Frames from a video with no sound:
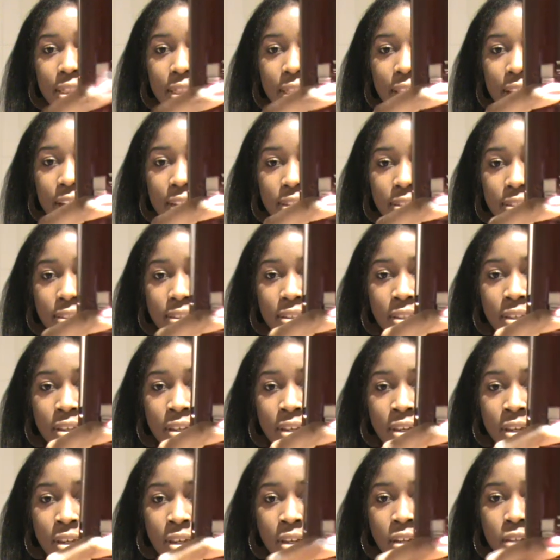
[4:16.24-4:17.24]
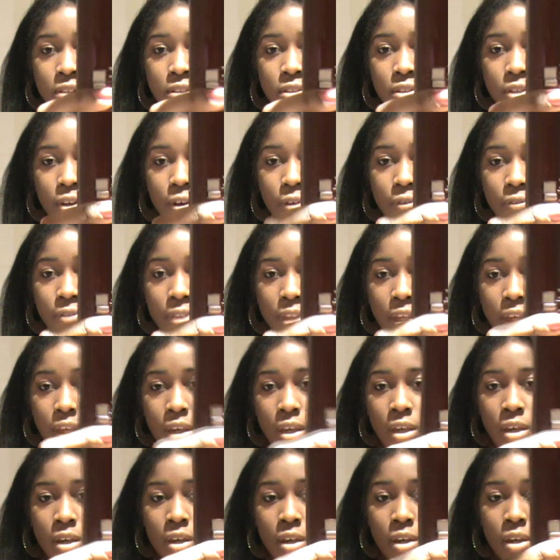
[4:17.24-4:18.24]
that's sort
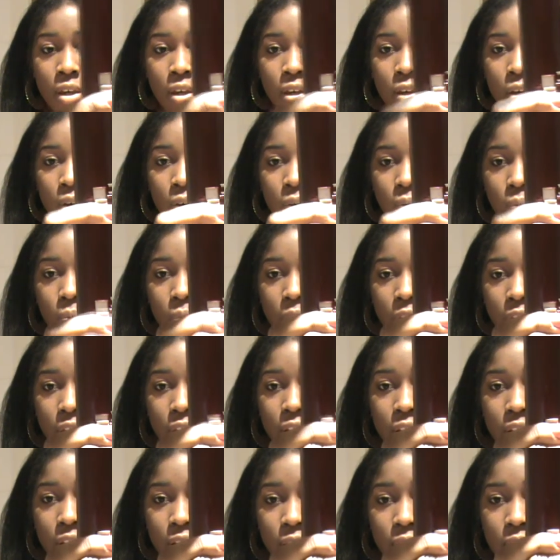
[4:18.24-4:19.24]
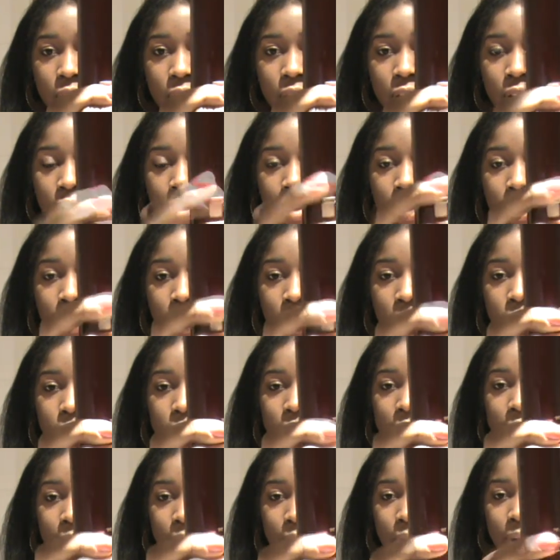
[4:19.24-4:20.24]
of where you can
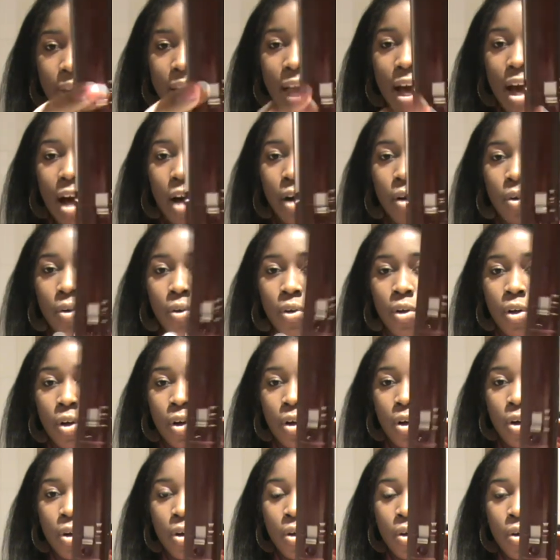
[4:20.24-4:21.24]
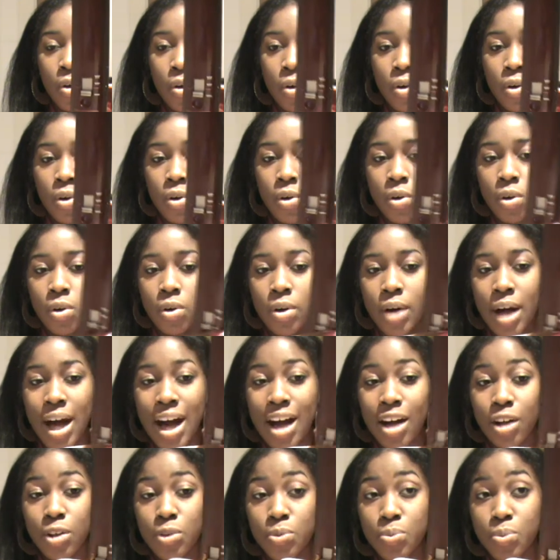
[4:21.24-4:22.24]
determine how
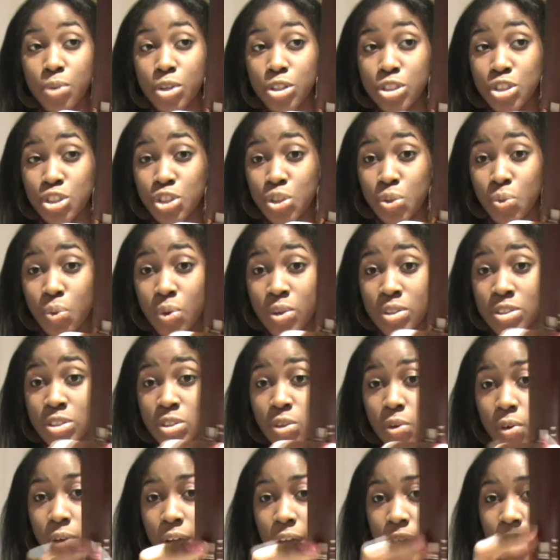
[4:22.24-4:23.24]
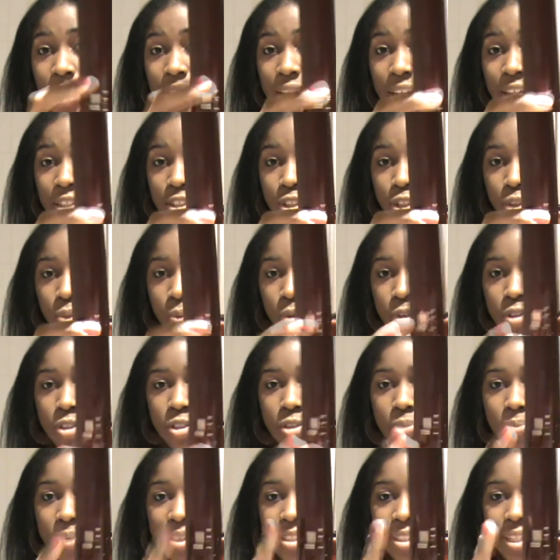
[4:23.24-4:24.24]
much you want or how less you want.
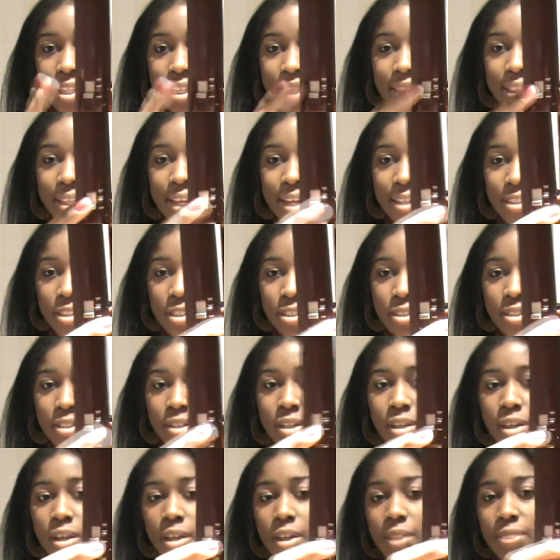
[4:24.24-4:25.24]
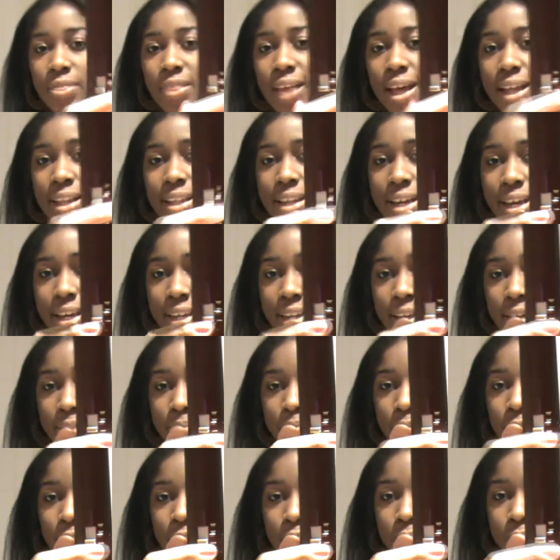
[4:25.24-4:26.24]
So basically that's that line
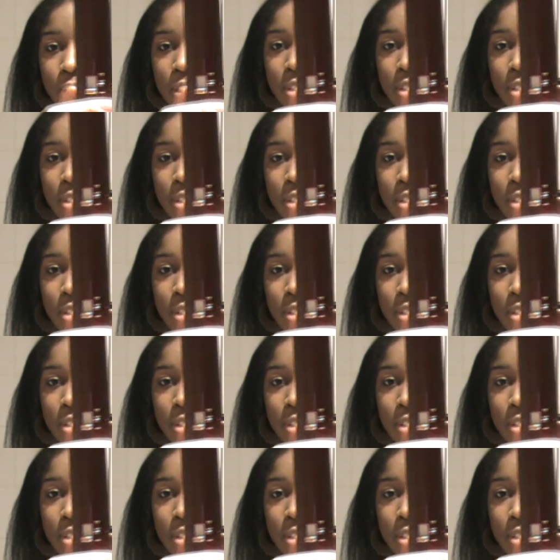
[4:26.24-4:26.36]
then, which